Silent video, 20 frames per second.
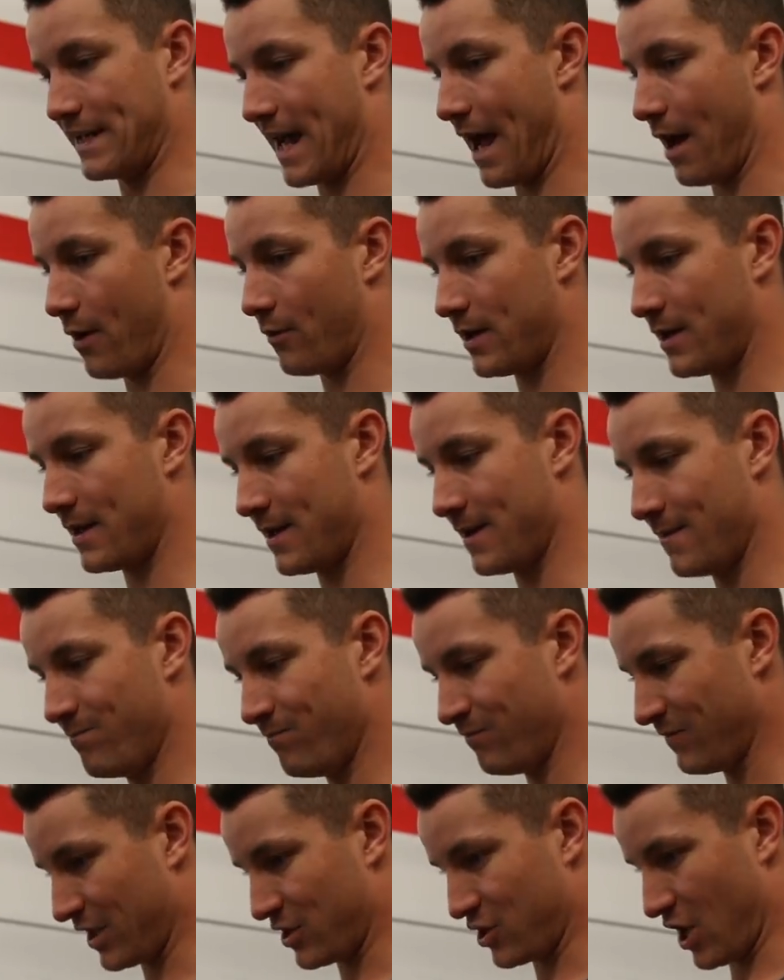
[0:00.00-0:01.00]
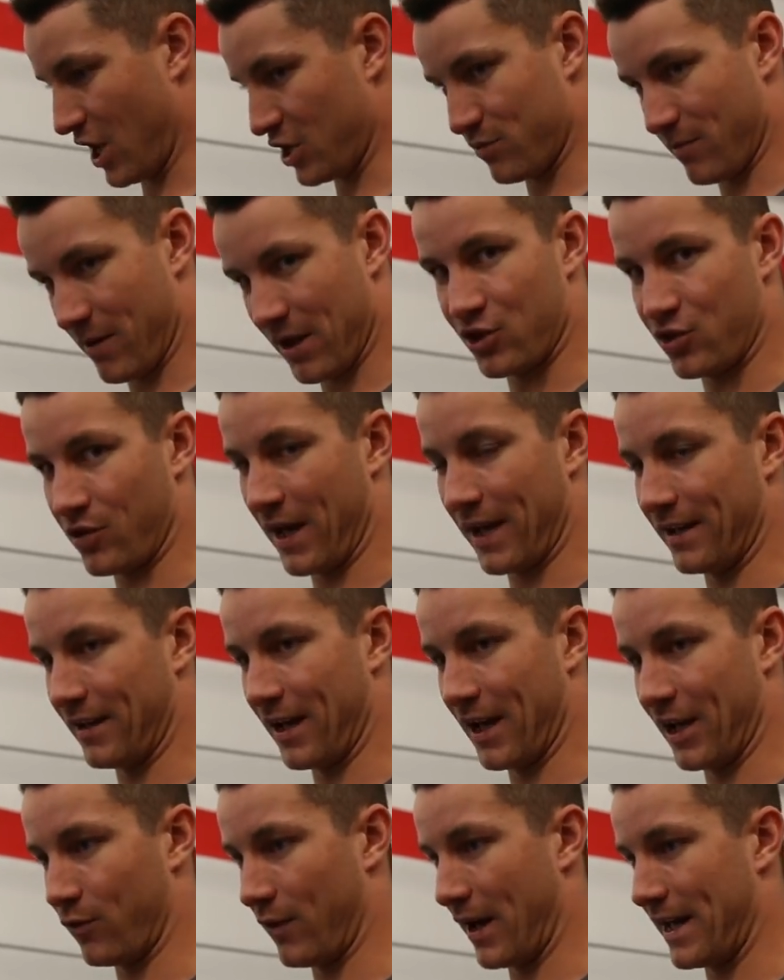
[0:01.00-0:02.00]
down, it changed my training
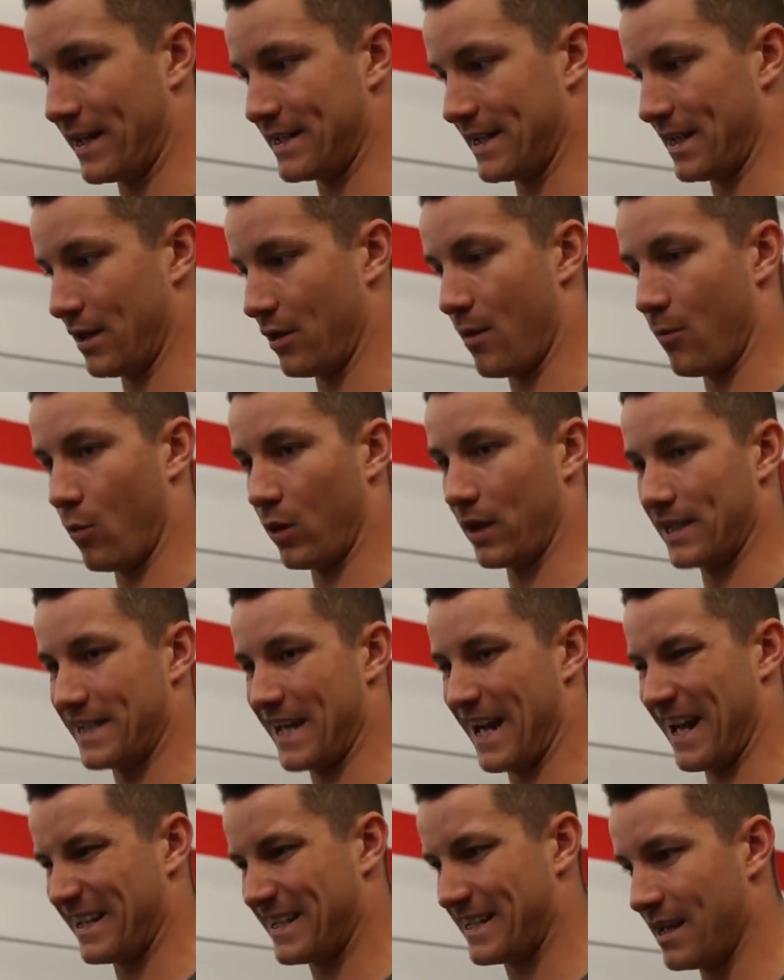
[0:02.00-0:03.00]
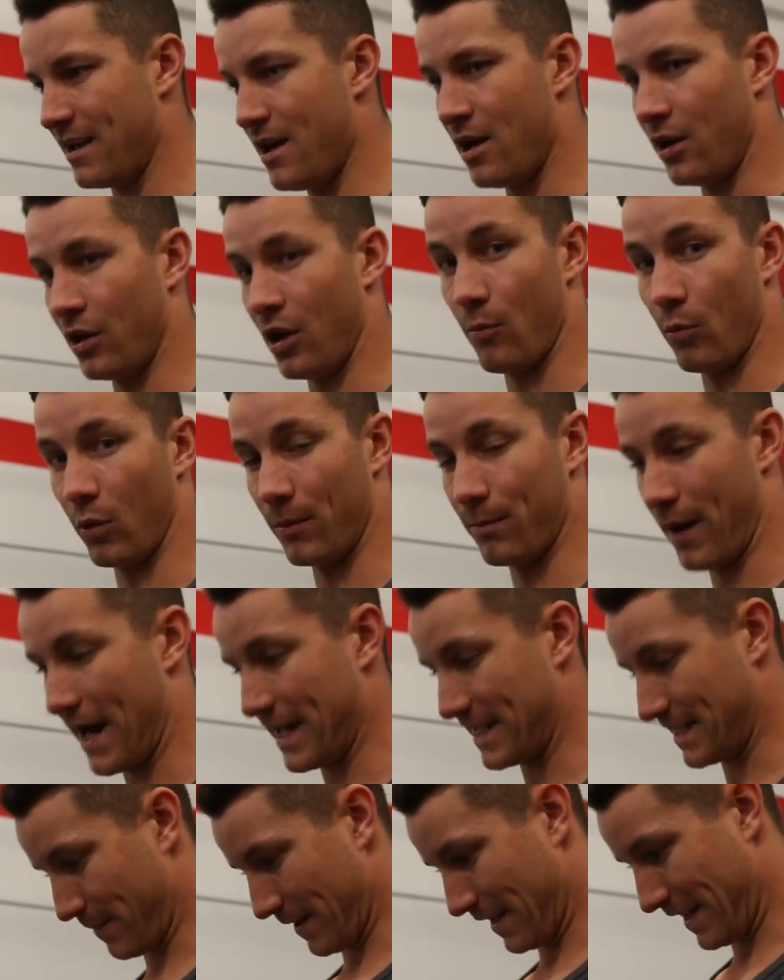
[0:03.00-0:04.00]
like crazy, a lot more intense, a lot more
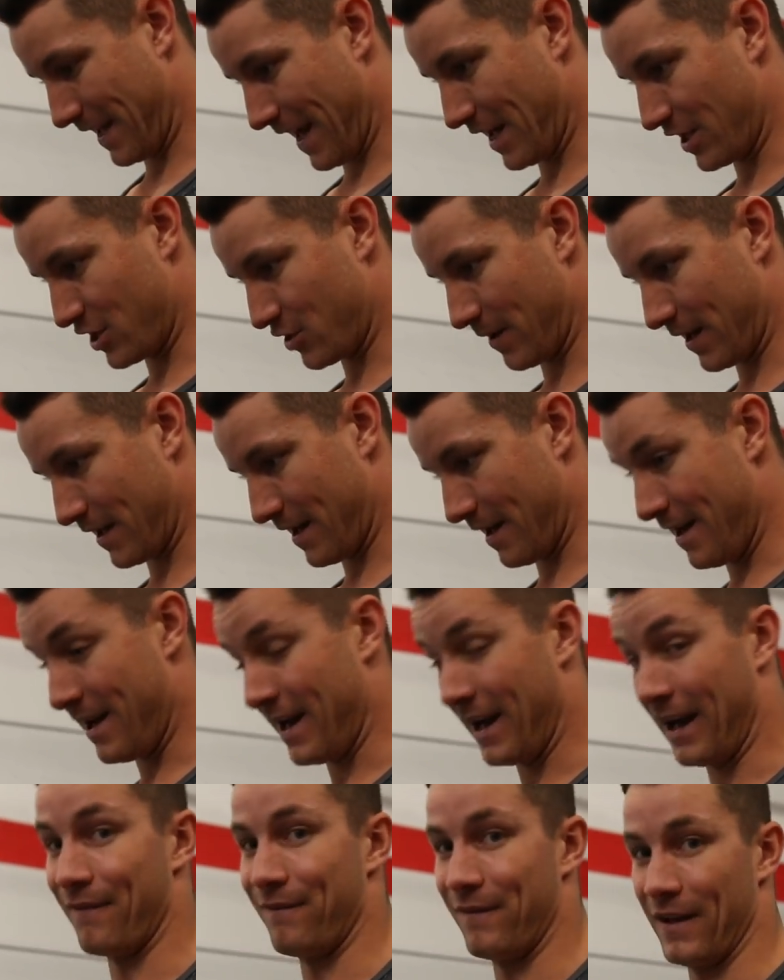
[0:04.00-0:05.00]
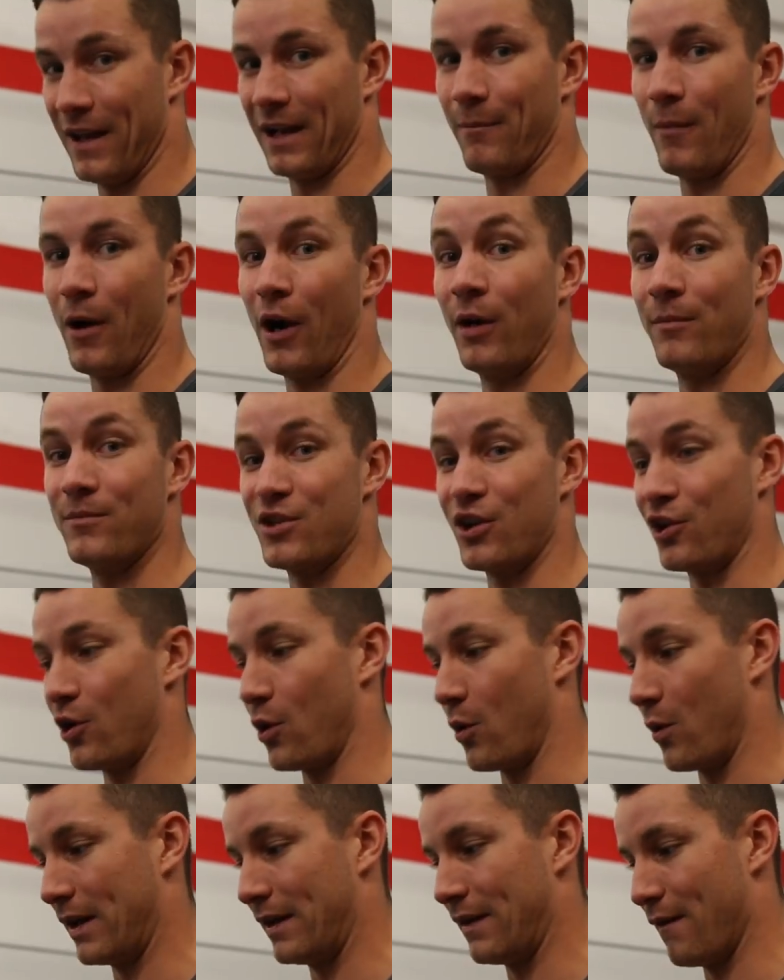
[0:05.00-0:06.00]
bicep engagement, and I feel like my arms are
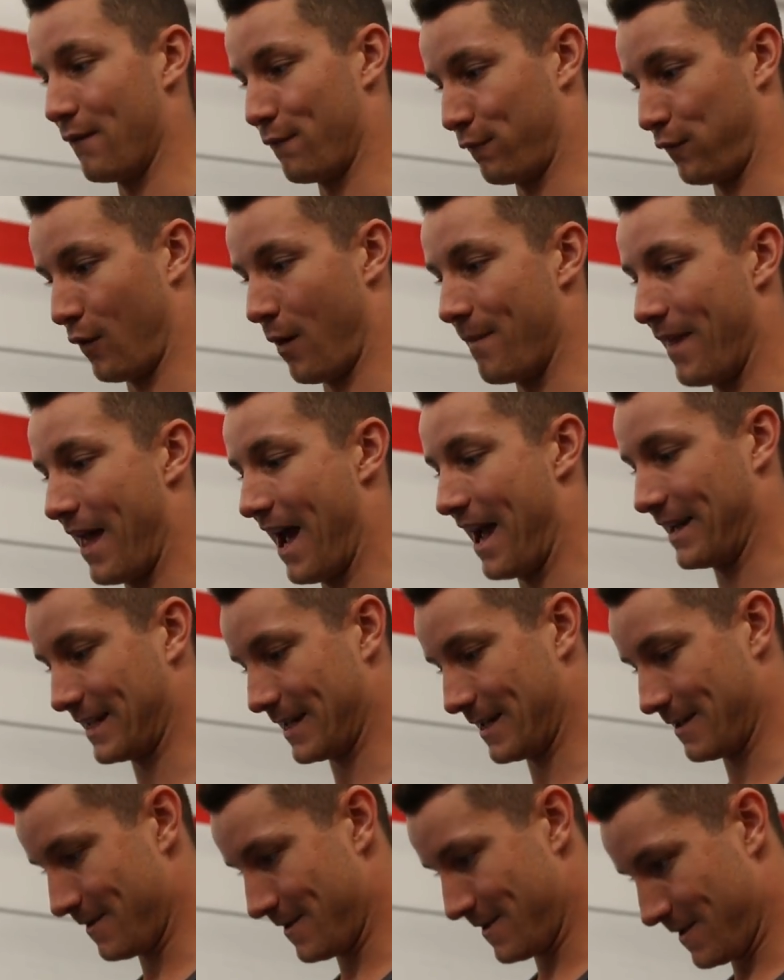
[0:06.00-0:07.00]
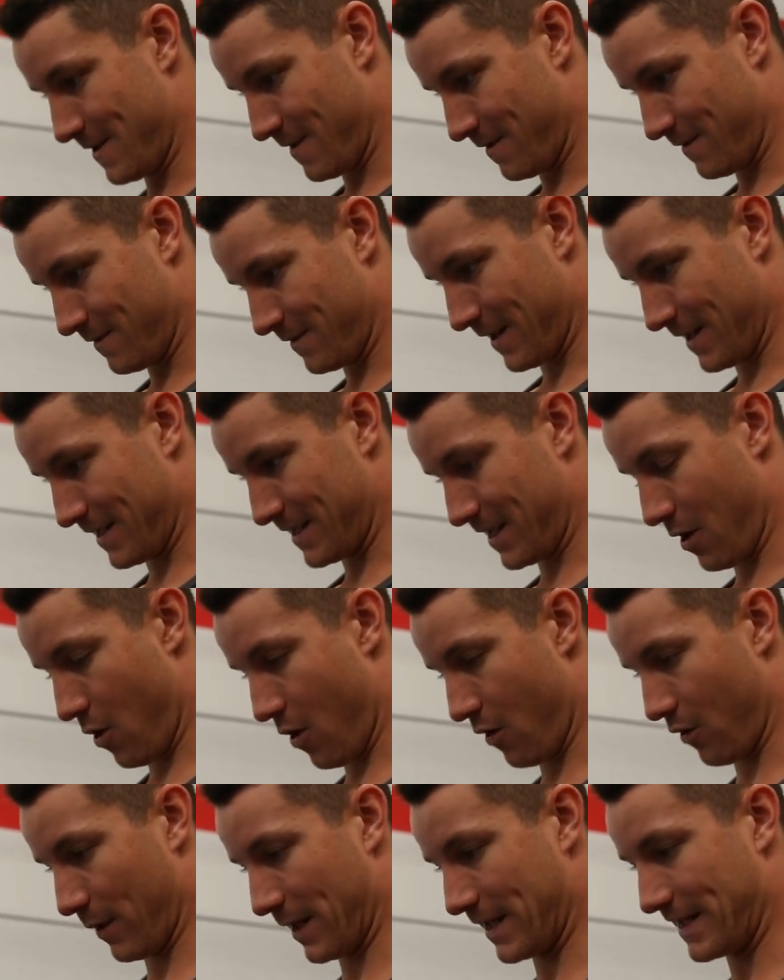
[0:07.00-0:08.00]
growing from that. Nice,
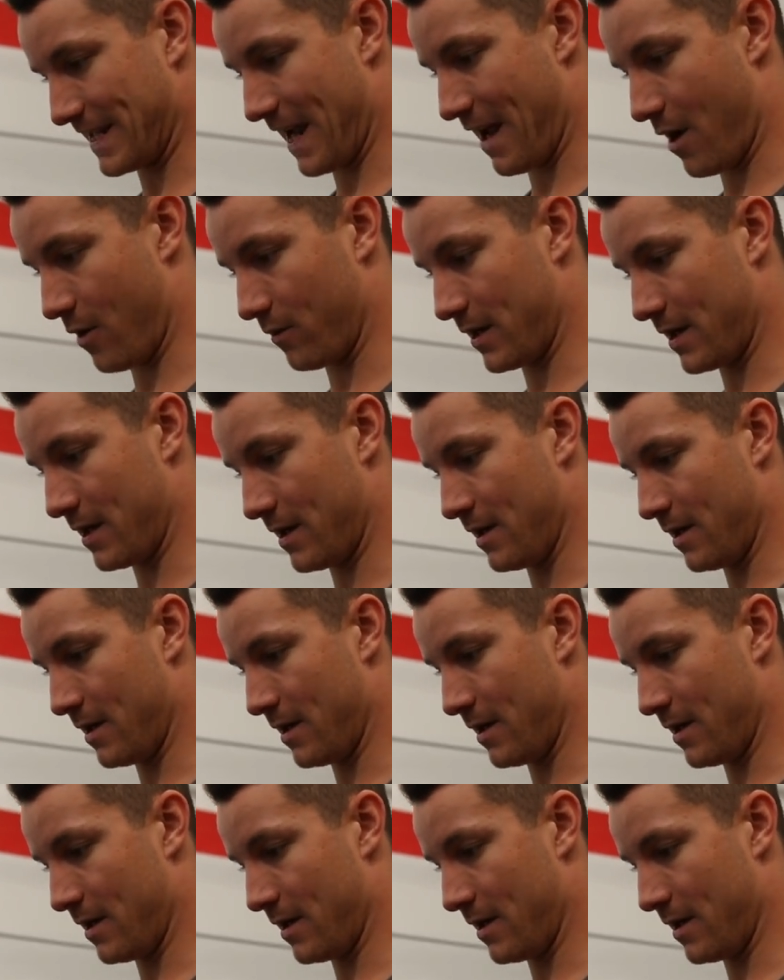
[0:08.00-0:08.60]
all the way down,